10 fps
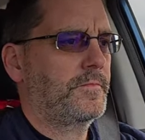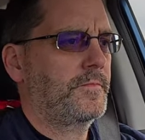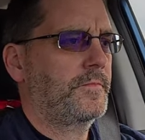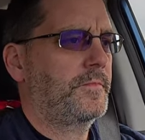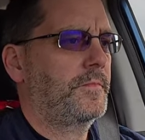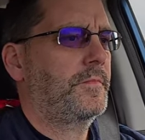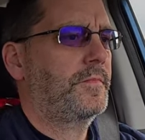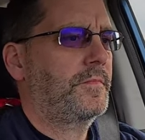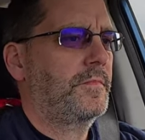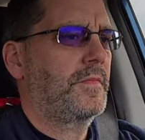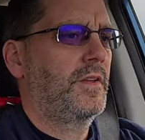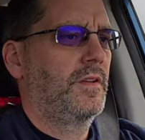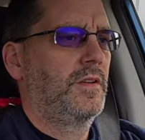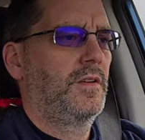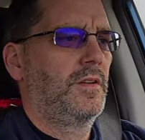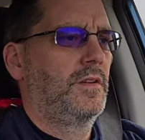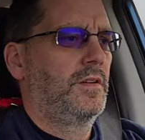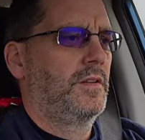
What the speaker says: (no one is talking)